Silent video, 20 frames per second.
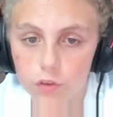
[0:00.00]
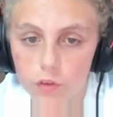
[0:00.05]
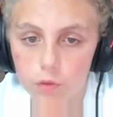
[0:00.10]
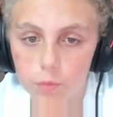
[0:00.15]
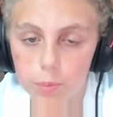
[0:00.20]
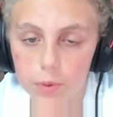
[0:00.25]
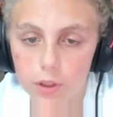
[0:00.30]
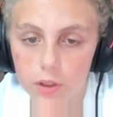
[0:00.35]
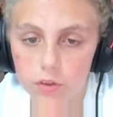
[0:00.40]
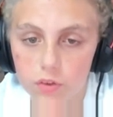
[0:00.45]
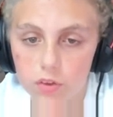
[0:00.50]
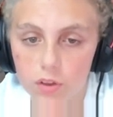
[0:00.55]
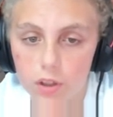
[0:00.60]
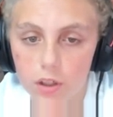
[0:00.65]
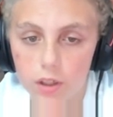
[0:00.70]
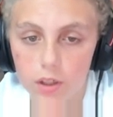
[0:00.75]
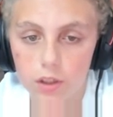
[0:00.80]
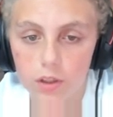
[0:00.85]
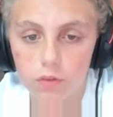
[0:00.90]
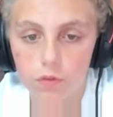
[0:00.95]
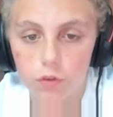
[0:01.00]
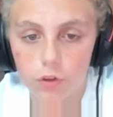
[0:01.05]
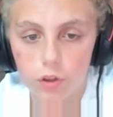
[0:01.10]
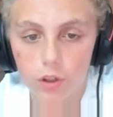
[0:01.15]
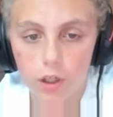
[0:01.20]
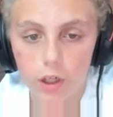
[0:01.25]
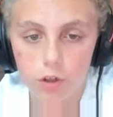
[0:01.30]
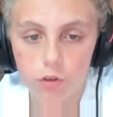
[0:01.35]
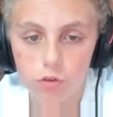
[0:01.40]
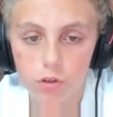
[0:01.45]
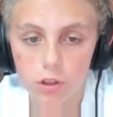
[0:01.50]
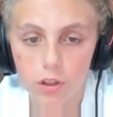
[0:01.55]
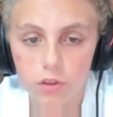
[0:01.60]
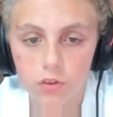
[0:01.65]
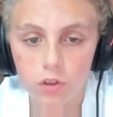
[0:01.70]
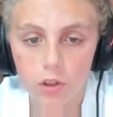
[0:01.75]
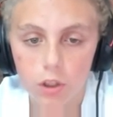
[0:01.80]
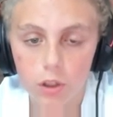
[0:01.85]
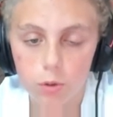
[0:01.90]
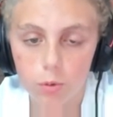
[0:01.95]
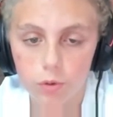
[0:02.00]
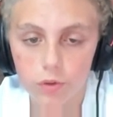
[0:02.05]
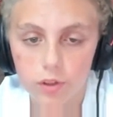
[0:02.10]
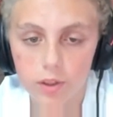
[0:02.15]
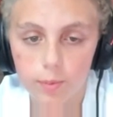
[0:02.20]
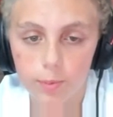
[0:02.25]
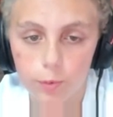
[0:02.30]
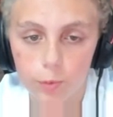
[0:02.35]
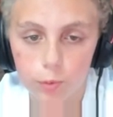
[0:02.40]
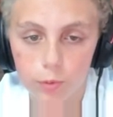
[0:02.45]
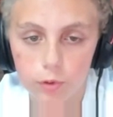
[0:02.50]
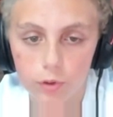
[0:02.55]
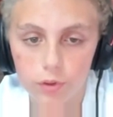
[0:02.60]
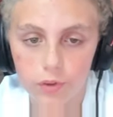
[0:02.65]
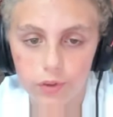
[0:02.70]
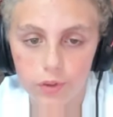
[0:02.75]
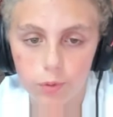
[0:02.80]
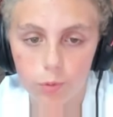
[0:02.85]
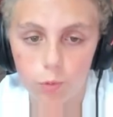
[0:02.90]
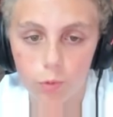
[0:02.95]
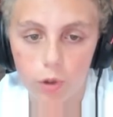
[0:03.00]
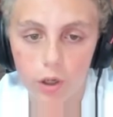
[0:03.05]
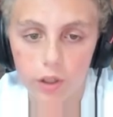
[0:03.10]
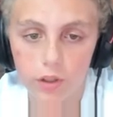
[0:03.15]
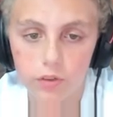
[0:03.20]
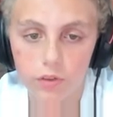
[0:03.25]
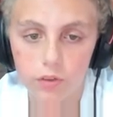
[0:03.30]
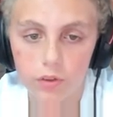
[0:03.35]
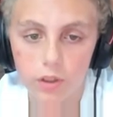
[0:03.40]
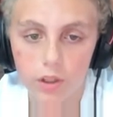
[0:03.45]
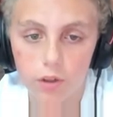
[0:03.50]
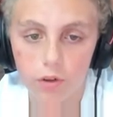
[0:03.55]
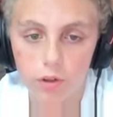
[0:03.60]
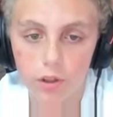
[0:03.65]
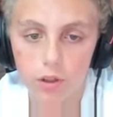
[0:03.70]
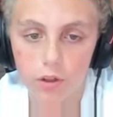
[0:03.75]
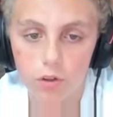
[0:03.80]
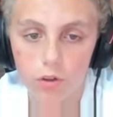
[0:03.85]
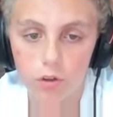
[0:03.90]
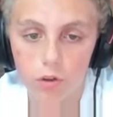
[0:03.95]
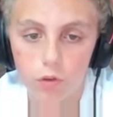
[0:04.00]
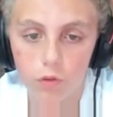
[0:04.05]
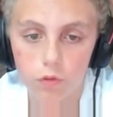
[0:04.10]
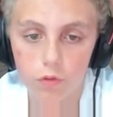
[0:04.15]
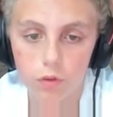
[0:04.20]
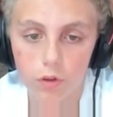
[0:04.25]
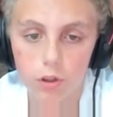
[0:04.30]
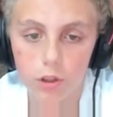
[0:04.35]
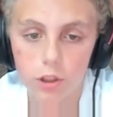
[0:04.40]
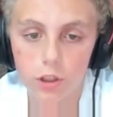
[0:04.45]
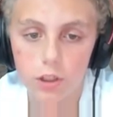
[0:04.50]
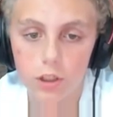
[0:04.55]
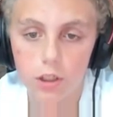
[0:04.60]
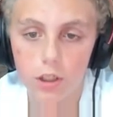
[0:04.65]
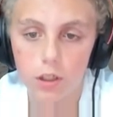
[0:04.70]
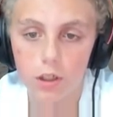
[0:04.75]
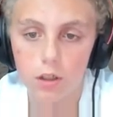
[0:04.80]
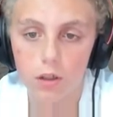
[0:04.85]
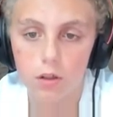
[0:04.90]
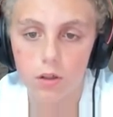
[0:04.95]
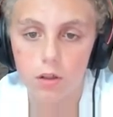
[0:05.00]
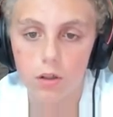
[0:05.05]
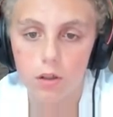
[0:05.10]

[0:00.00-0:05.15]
of psi for the hydraulics. You want to keep it in the white area over here.